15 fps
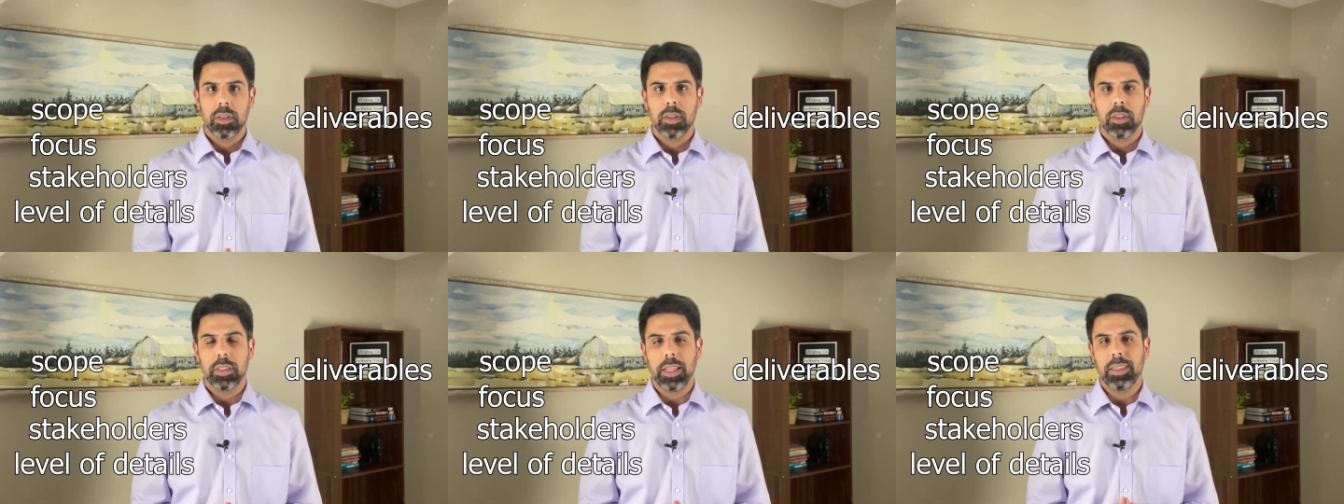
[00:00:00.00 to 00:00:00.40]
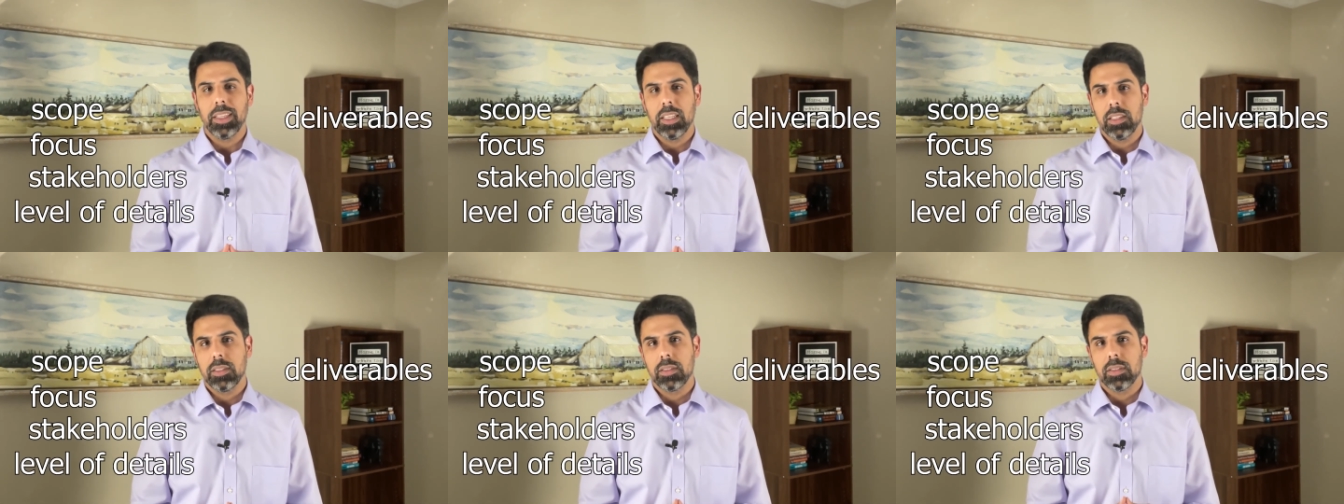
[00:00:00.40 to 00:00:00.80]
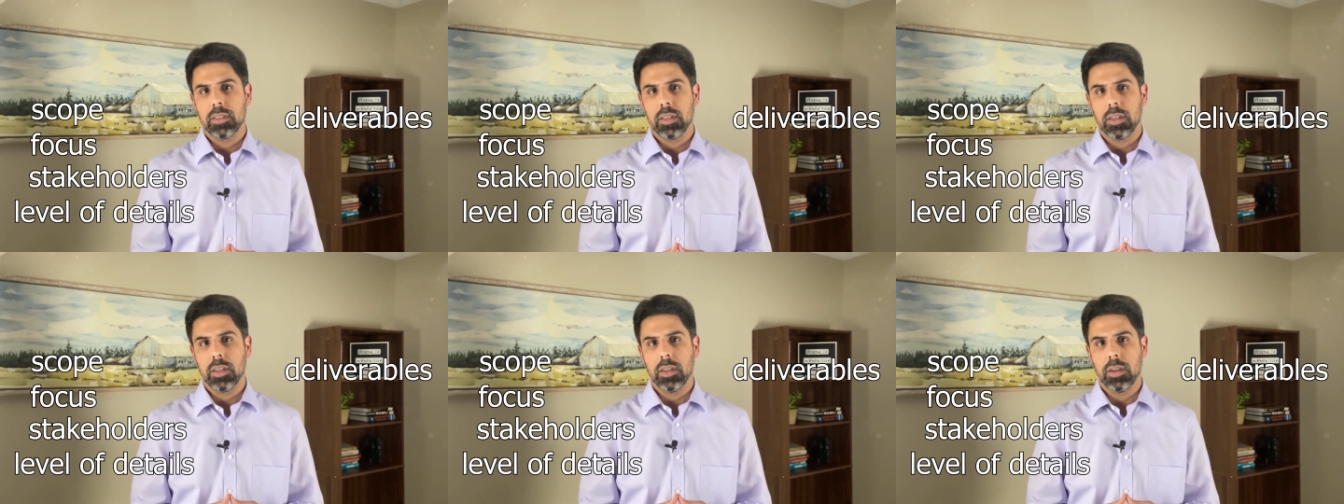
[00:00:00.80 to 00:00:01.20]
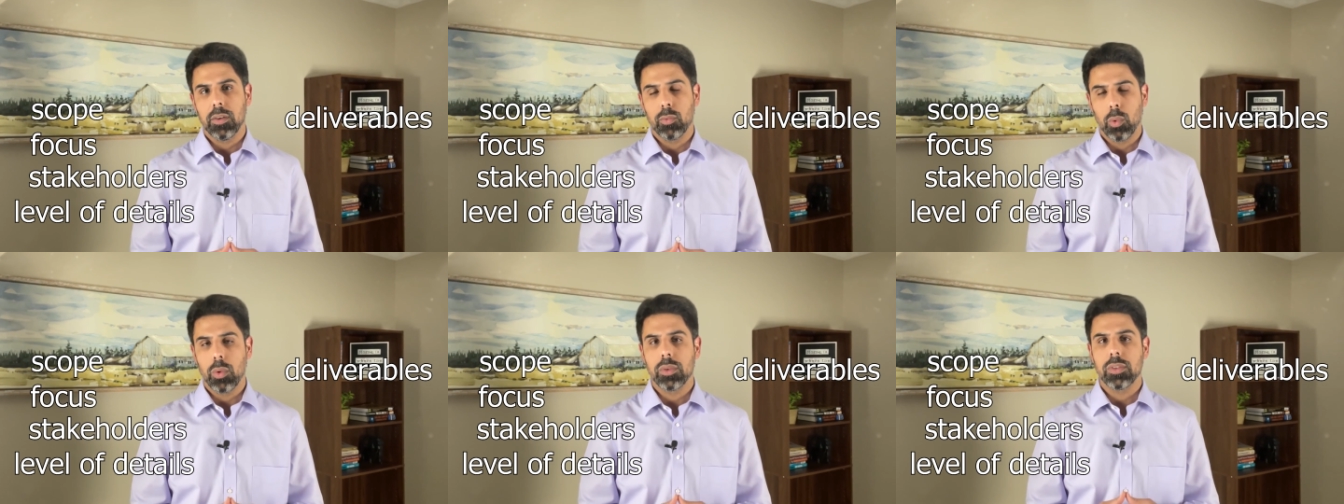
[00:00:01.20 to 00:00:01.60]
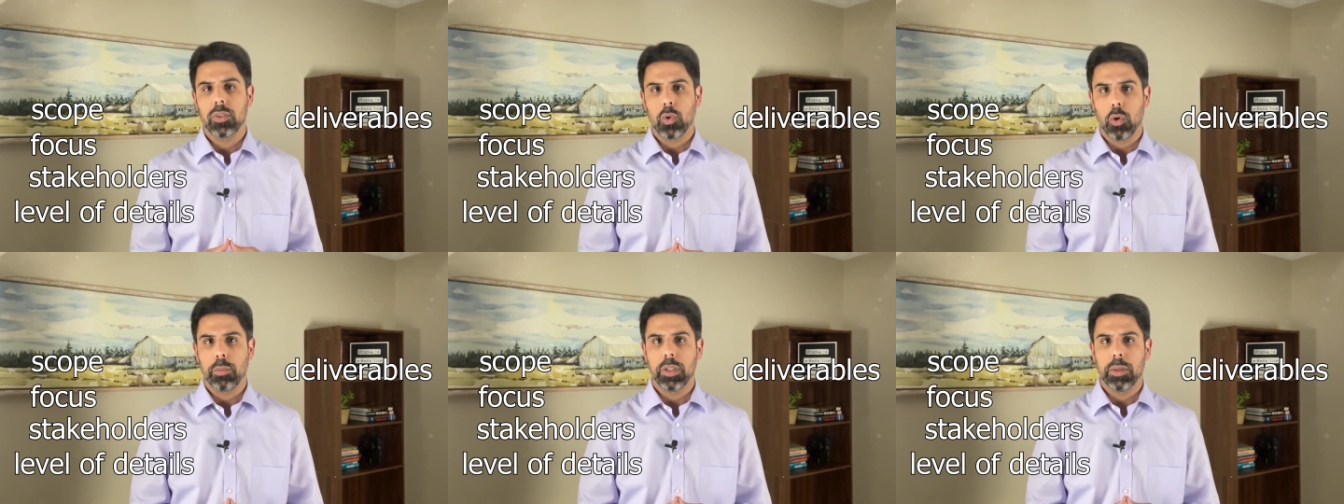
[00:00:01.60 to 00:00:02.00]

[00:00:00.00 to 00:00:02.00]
that these roles normally